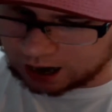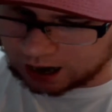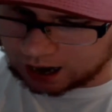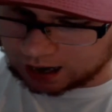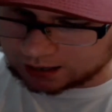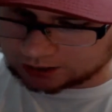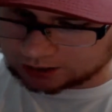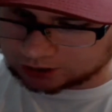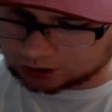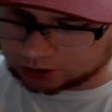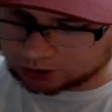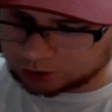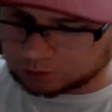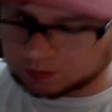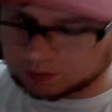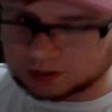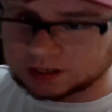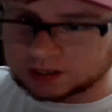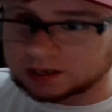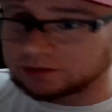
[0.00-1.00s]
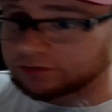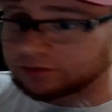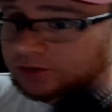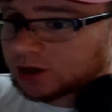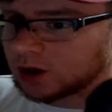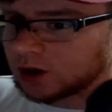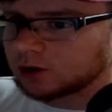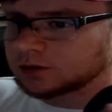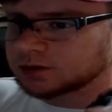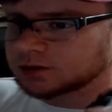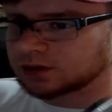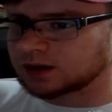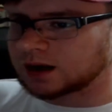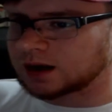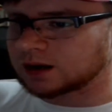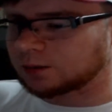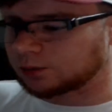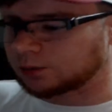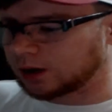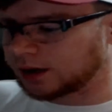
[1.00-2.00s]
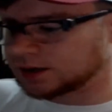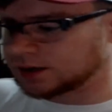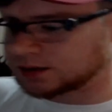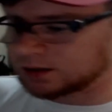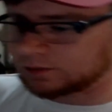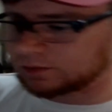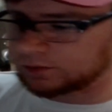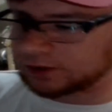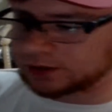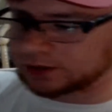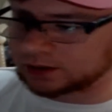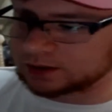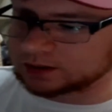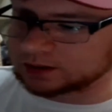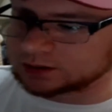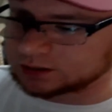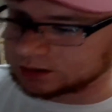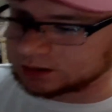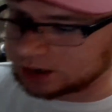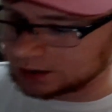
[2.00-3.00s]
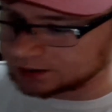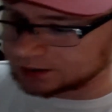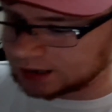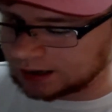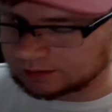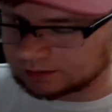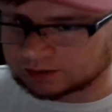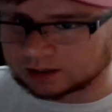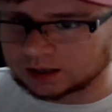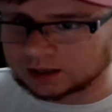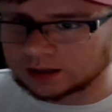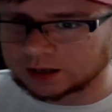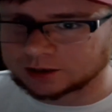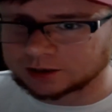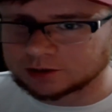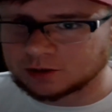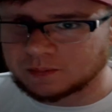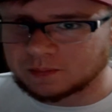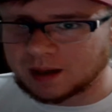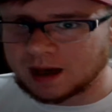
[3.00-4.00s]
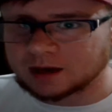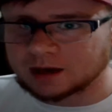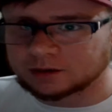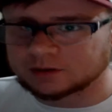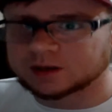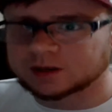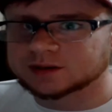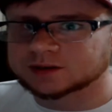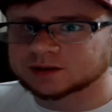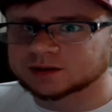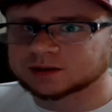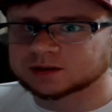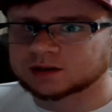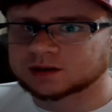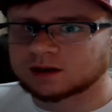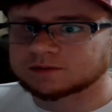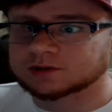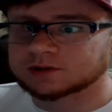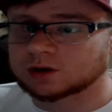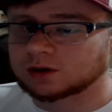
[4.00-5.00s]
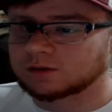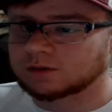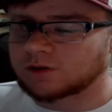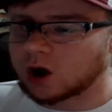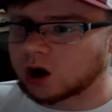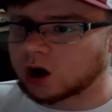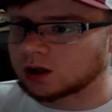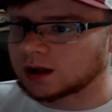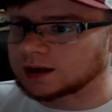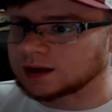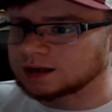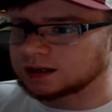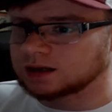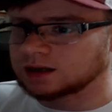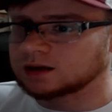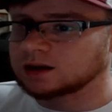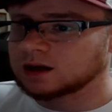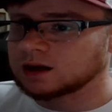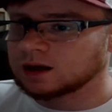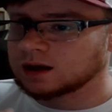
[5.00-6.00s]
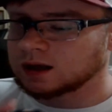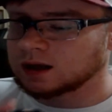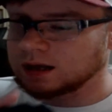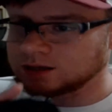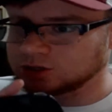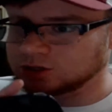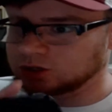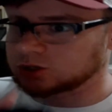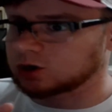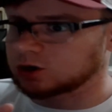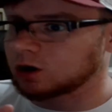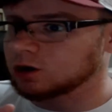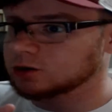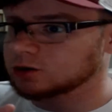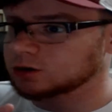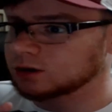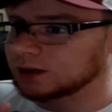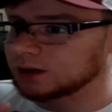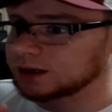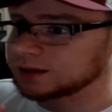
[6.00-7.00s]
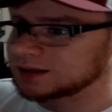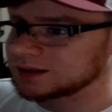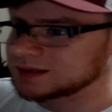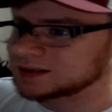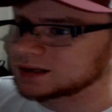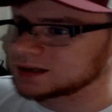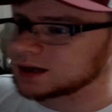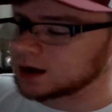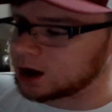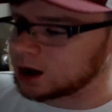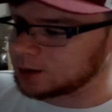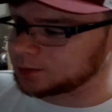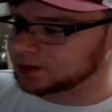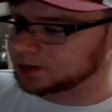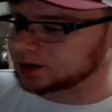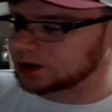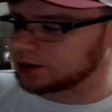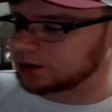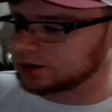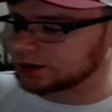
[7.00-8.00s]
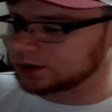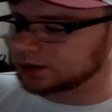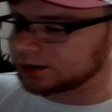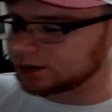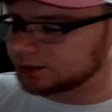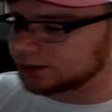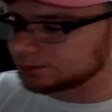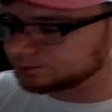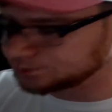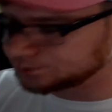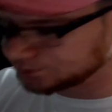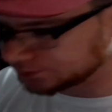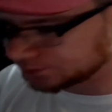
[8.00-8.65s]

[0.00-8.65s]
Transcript: I do believe those are kind of pricey for this, to have to get like new batteries and stuff. So if all I need is a charger to get this thing up and going again,